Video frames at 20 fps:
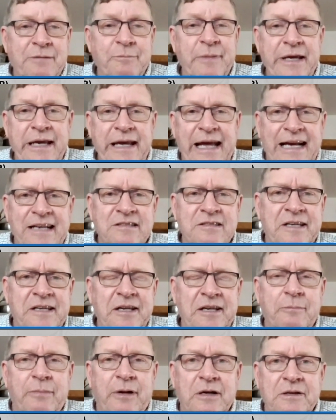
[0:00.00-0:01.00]
me
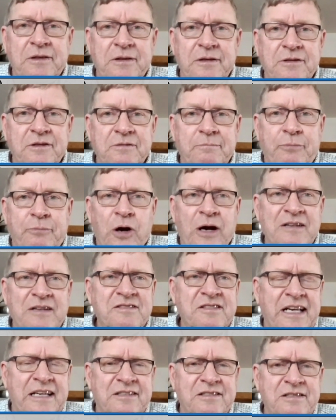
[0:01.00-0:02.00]
asking about the
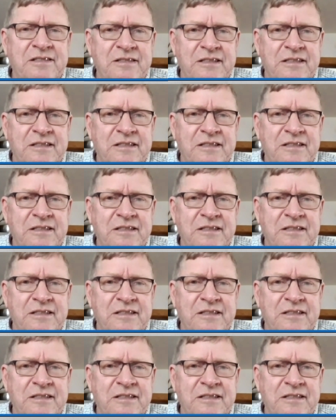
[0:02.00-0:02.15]
process,